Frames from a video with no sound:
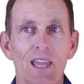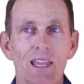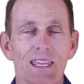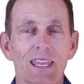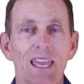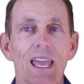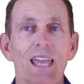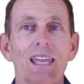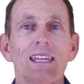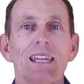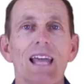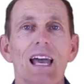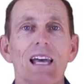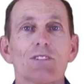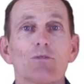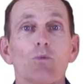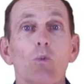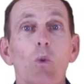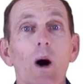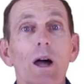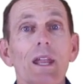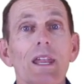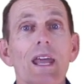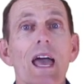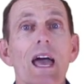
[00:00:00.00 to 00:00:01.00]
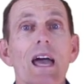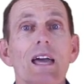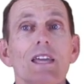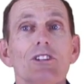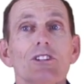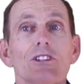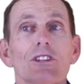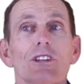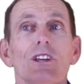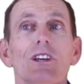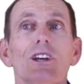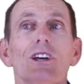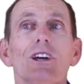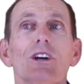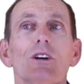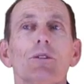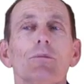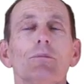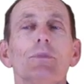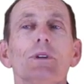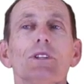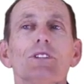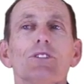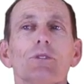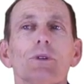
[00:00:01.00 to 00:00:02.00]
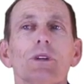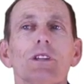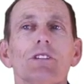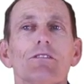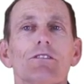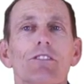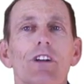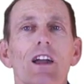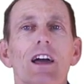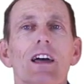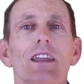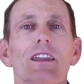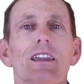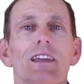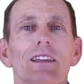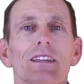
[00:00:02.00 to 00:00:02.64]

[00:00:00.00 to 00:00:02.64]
Kate has 1 edge between Fred